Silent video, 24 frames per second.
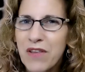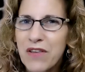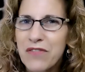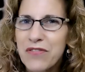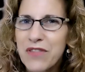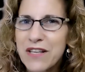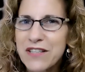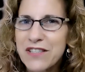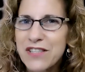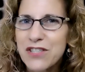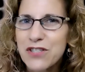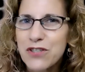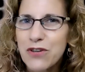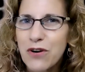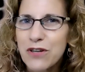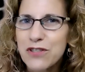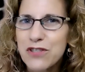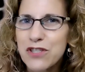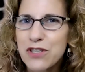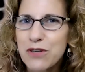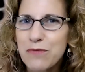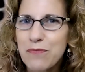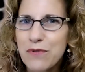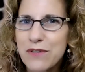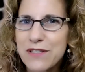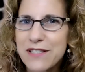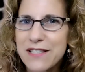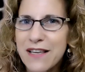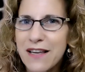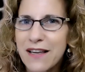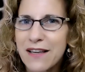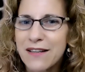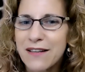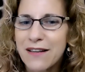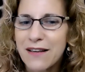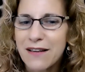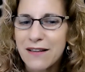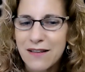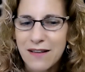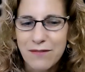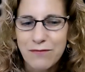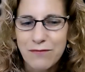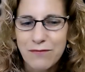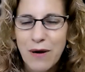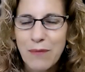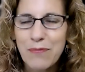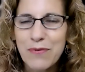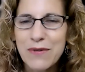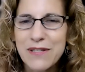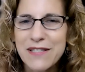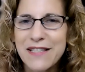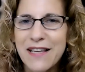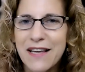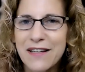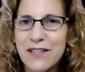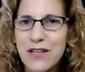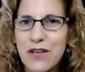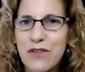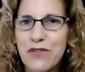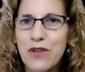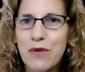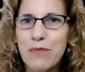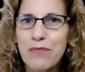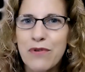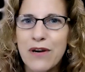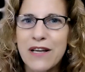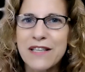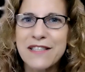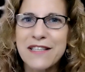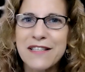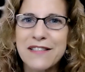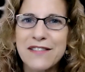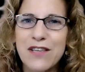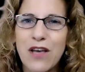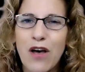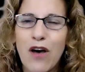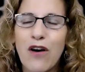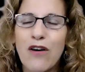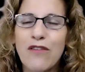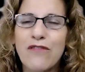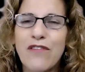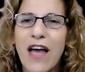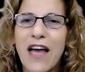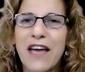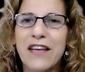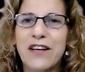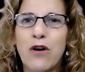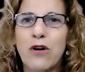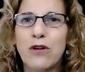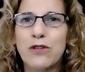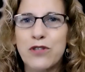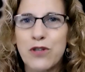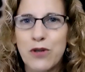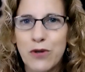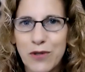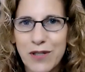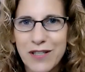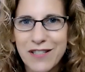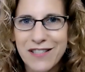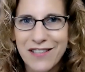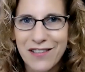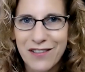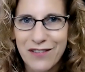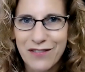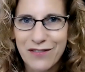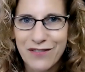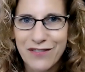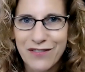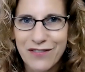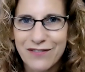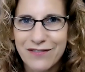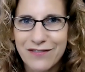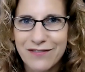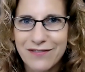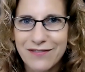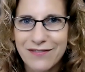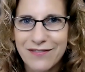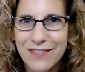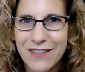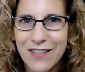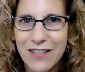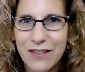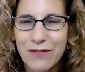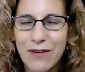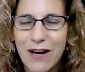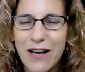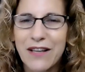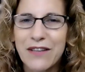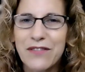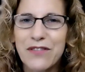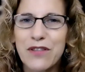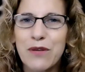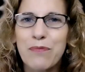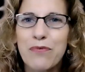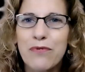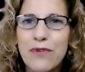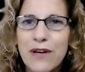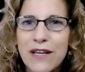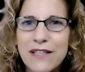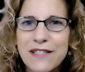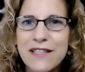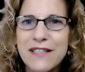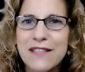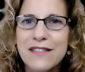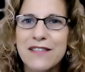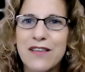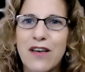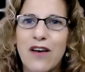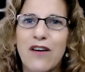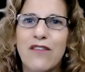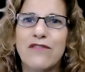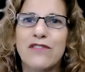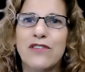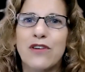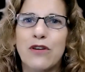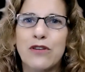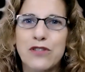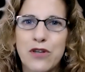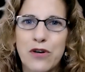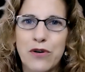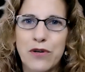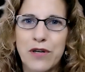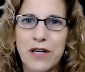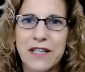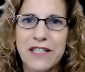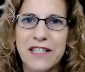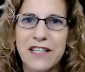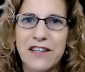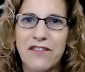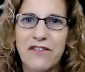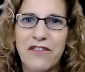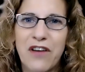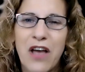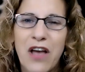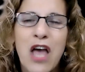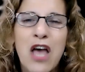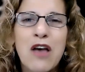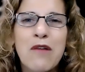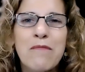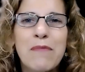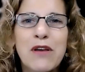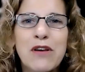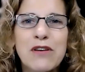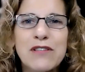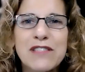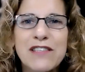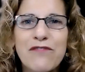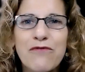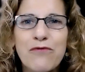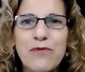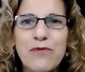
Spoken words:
that starts to represent the presence of an alternative, right? The presence of an alternative. Because if